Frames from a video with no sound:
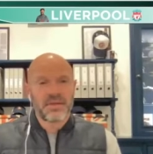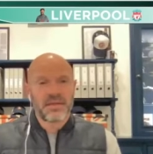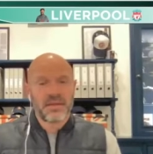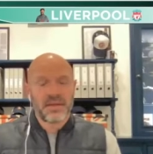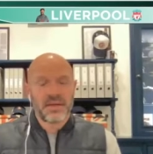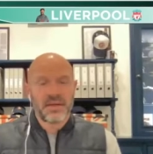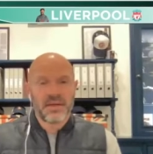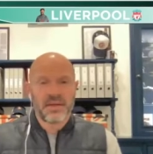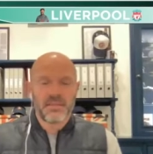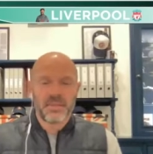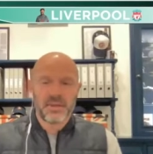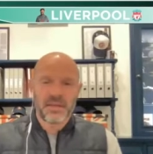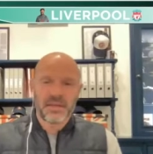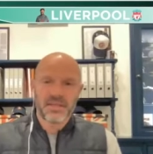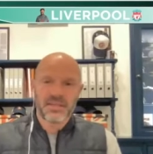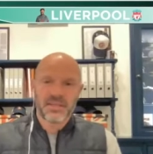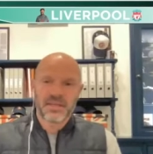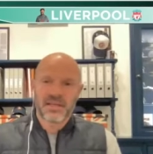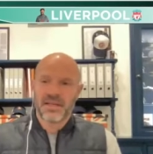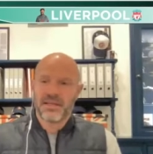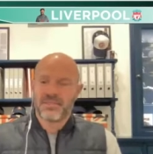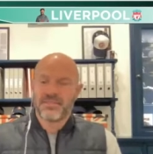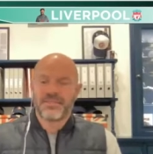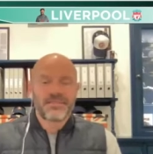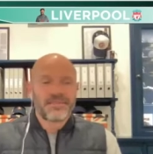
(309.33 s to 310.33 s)
But it's,
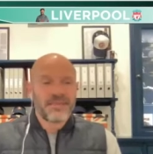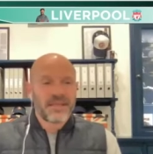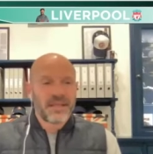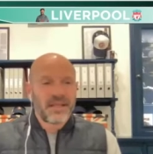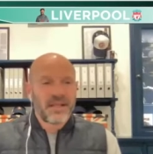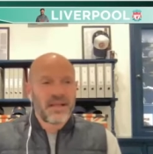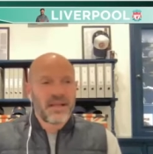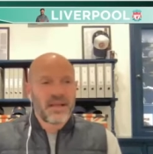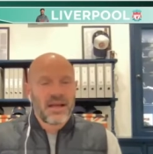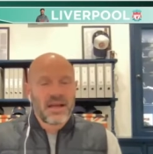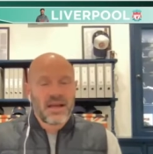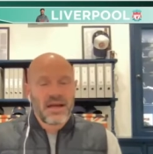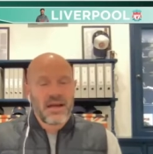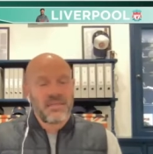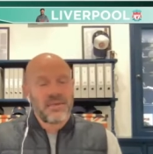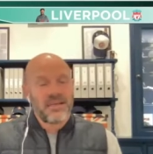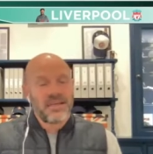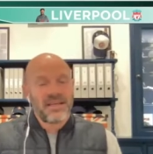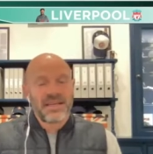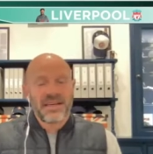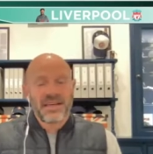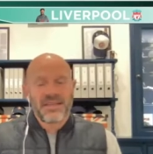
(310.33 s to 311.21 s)
I mean,